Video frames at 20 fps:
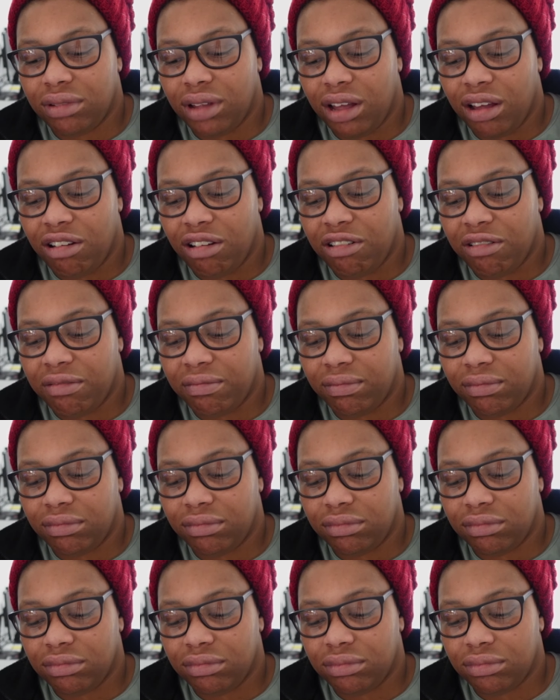um
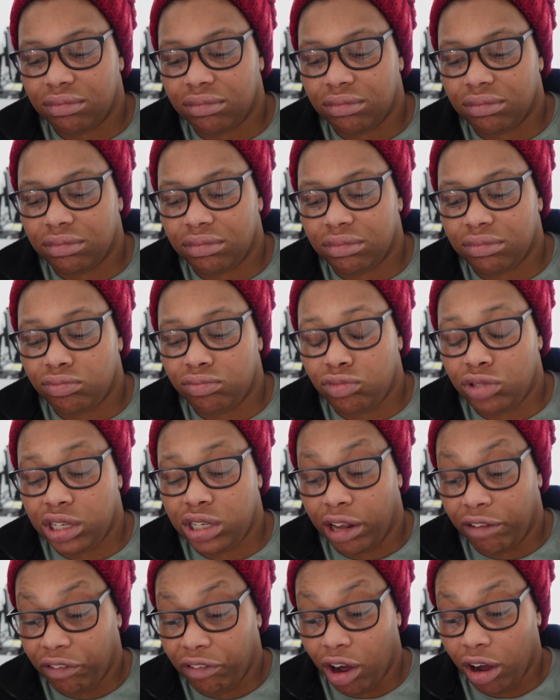
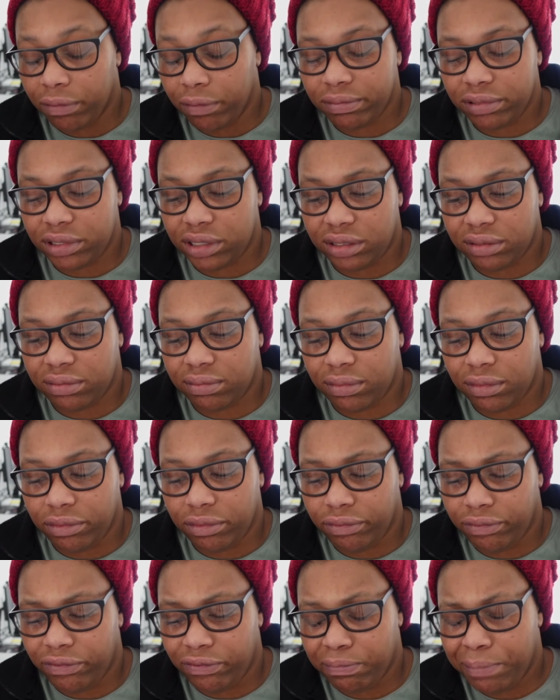DevOps
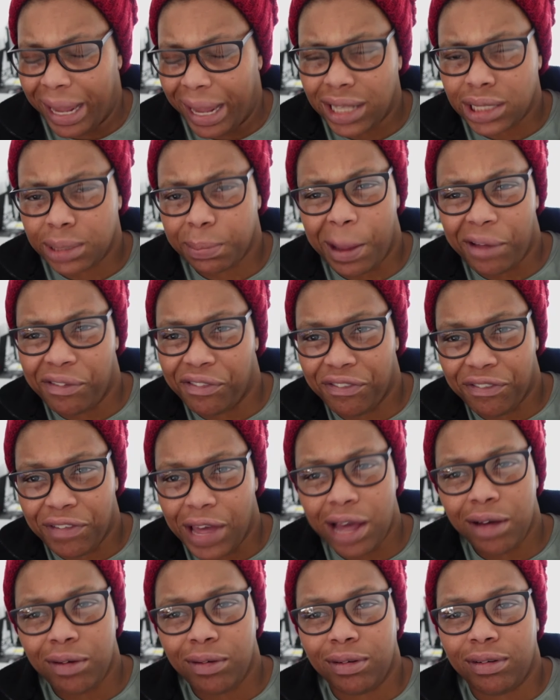makes me
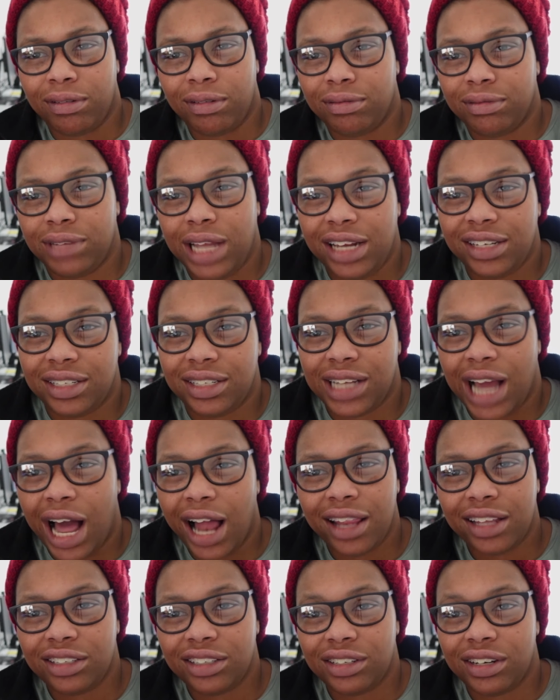feel
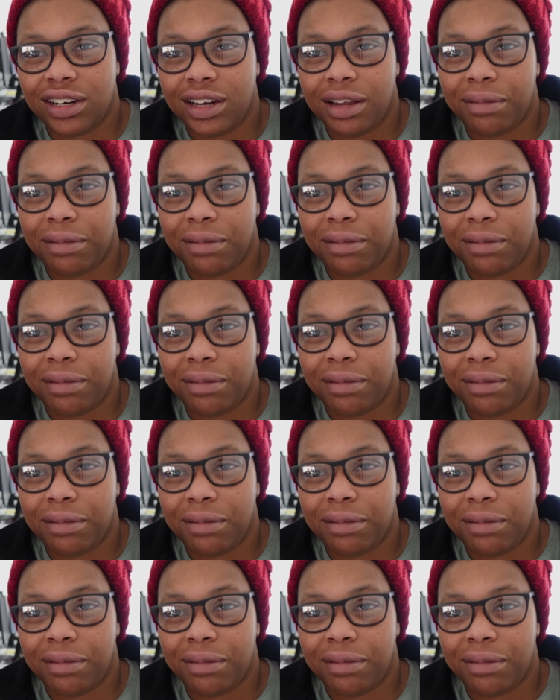intelligent.